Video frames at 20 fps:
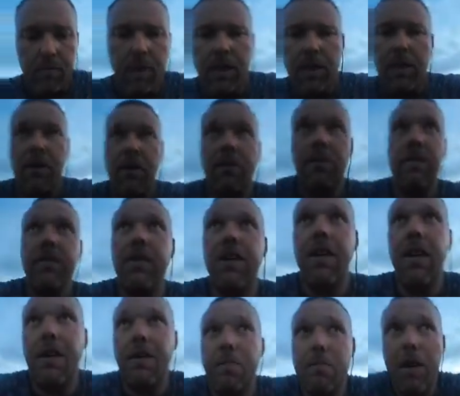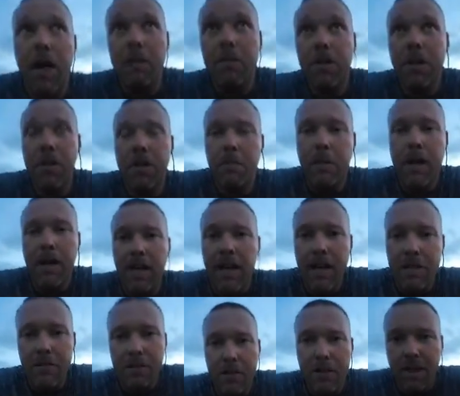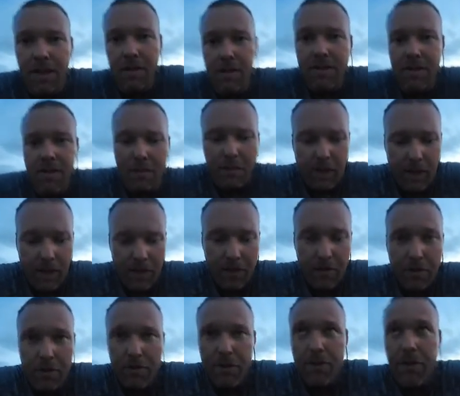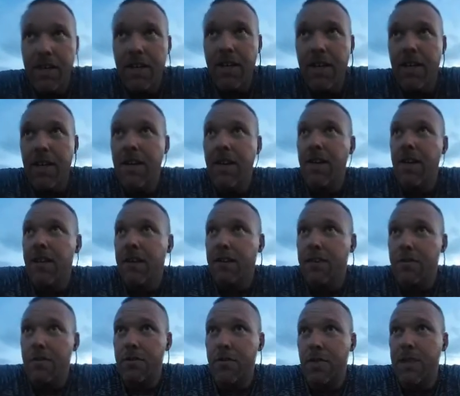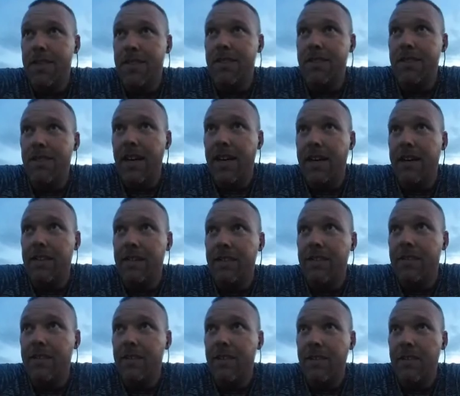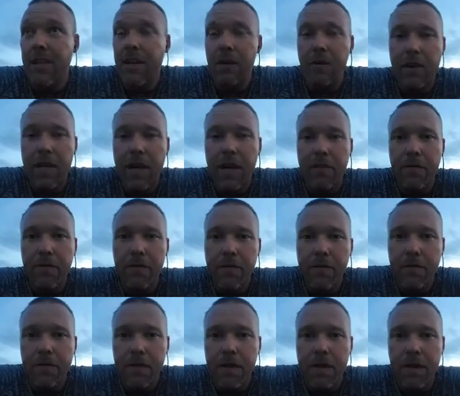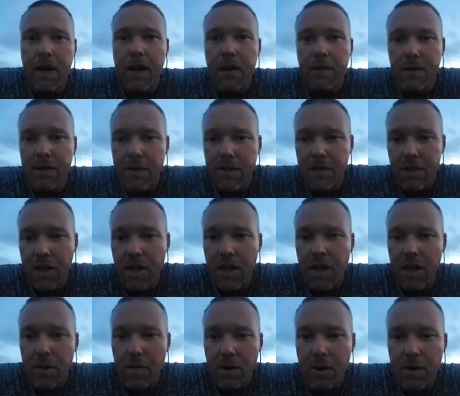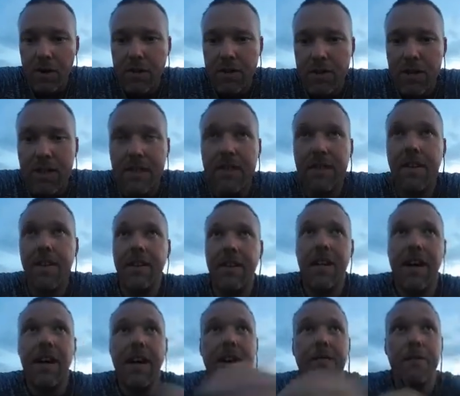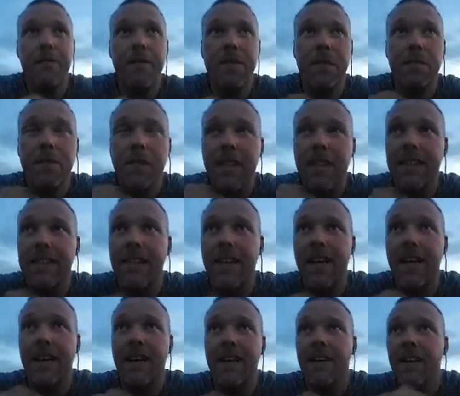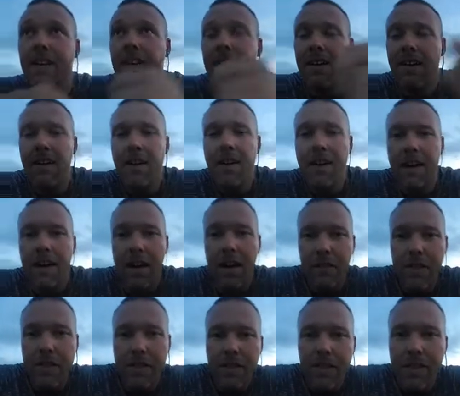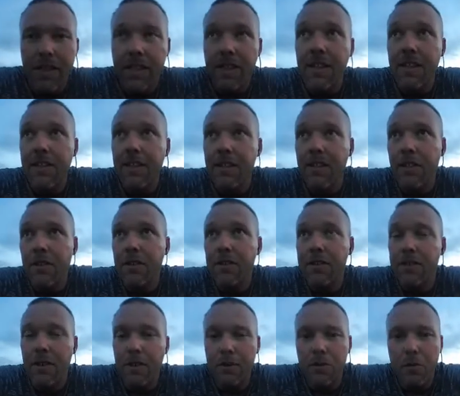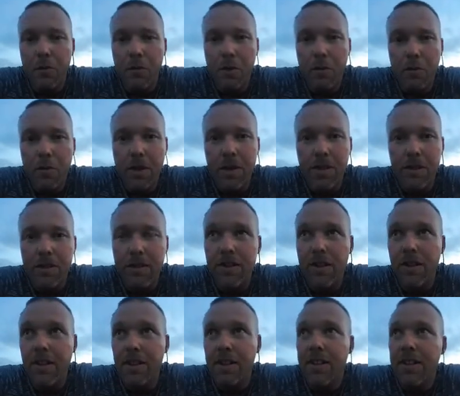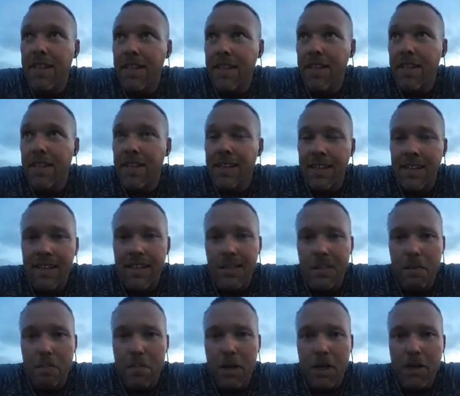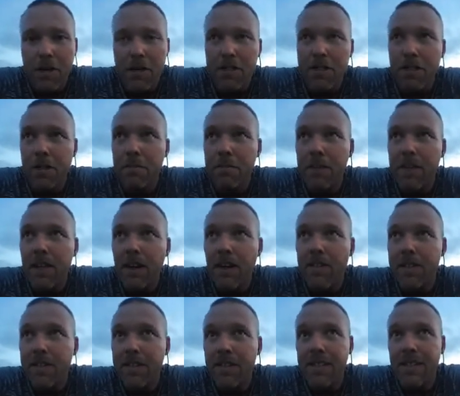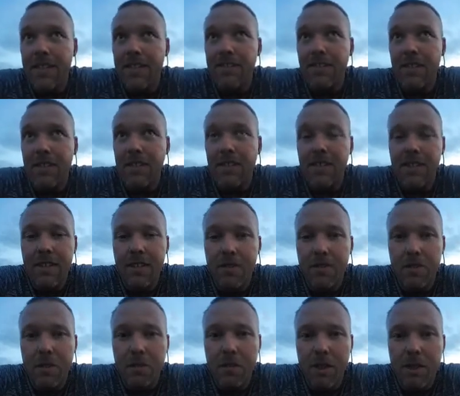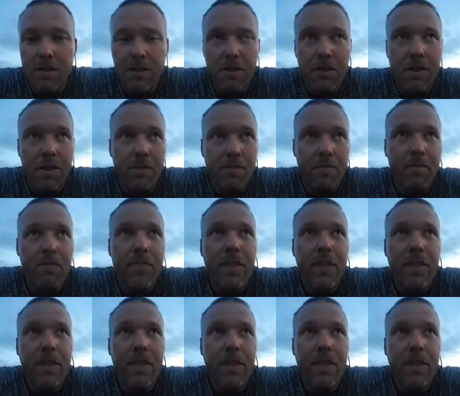but I'm talking about natural causes. I mean, I know there's reasons like, okay, we have an office job or a sedentary life or something like that. Obviously, you turn 21, you start hitting the beer or something. Obviously, that's going to contribute to it.